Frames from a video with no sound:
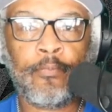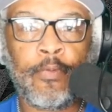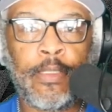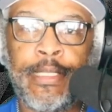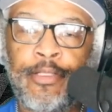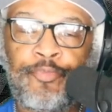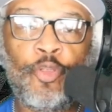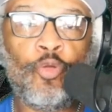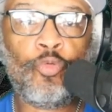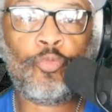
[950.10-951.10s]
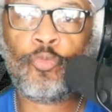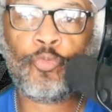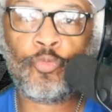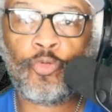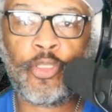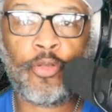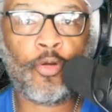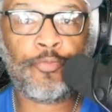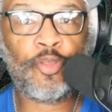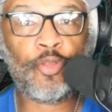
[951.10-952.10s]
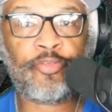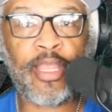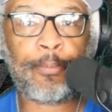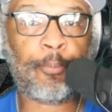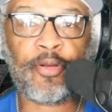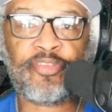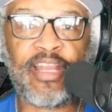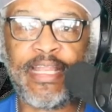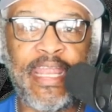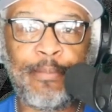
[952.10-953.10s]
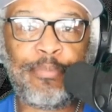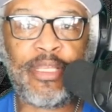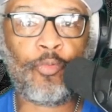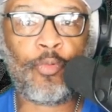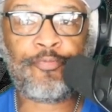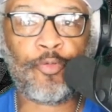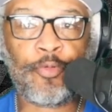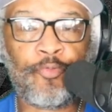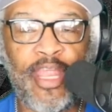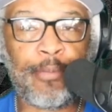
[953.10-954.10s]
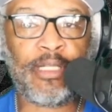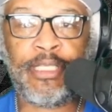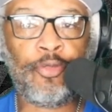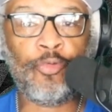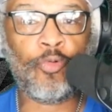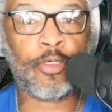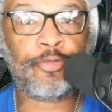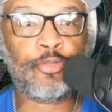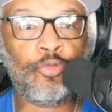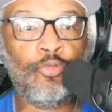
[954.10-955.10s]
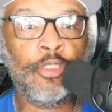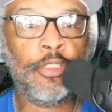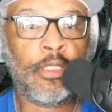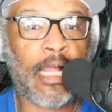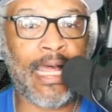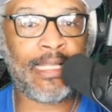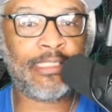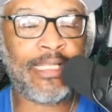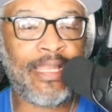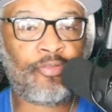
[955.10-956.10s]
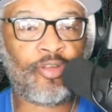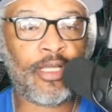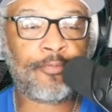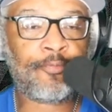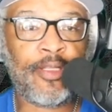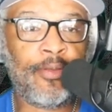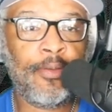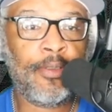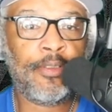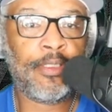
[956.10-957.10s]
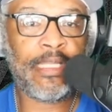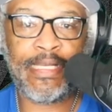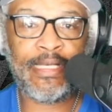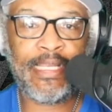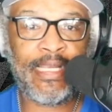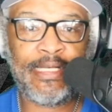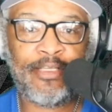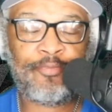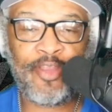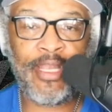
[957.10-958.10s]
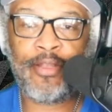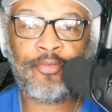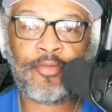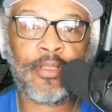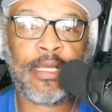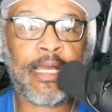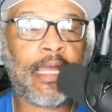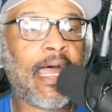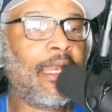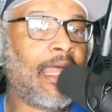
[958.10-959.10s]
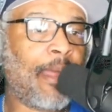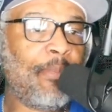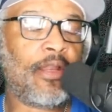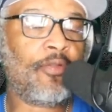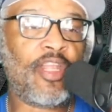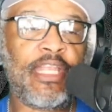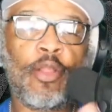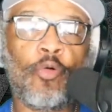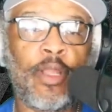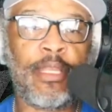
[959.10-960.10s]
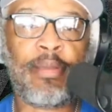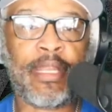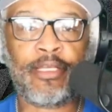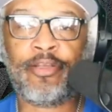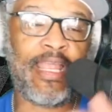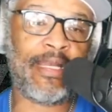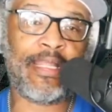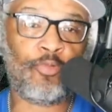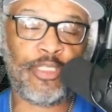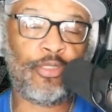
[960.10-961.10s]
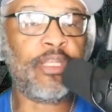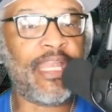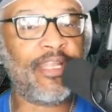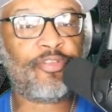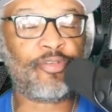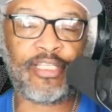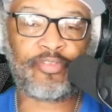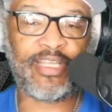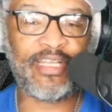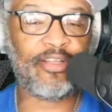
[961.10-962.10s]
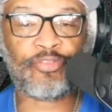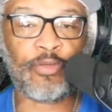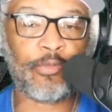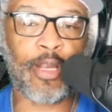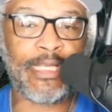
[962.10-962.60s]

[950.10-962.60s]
And if you the type of person that can't be away from your family, you want to do holiday stuff and events. I made a video way back in the day that when you get into this industry right